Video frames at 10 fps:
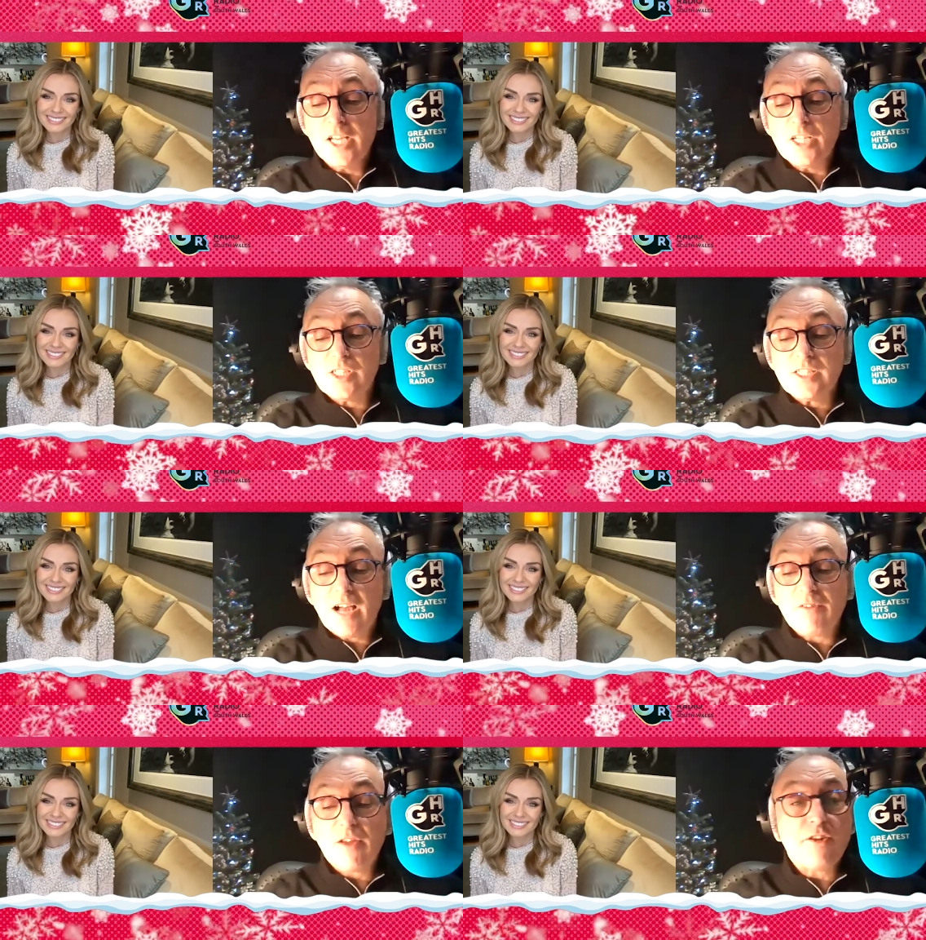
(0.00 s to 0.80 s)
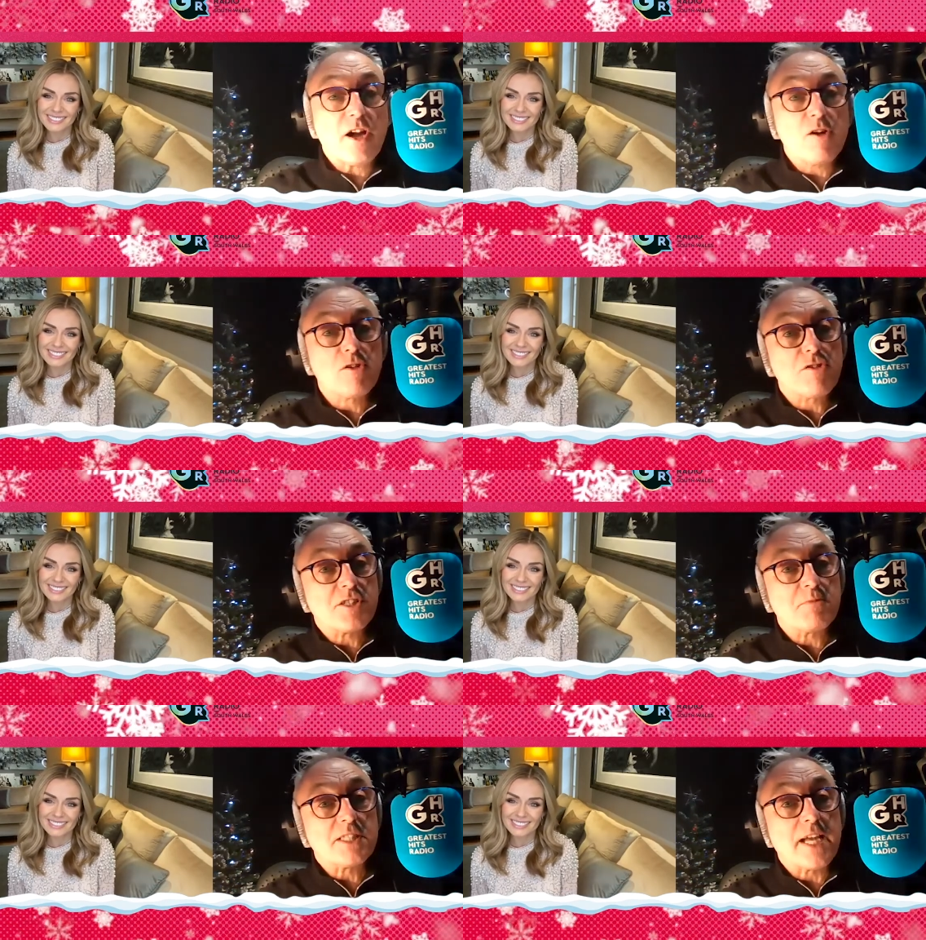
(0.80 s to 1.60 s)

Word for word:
Speaker 1: She's our very own Christmas